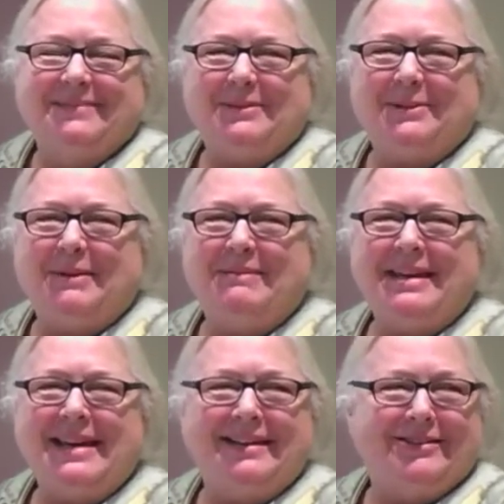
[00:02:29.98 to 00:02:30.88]
between
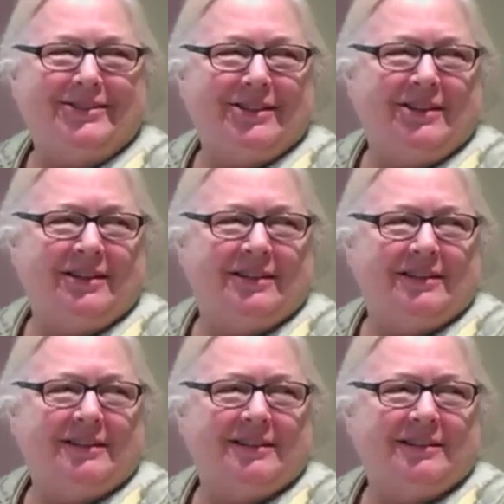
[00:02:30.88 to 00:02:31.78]
me and your
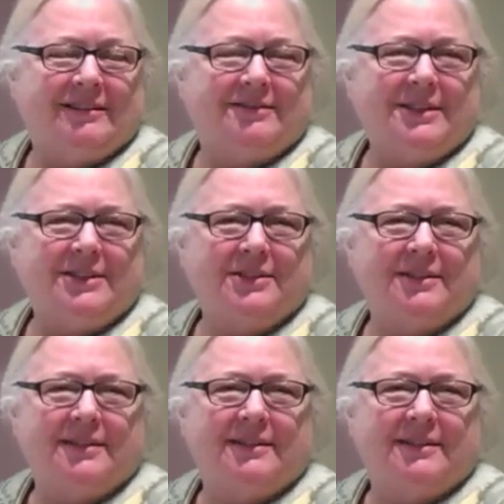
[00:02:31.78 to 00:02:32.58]
dog, which?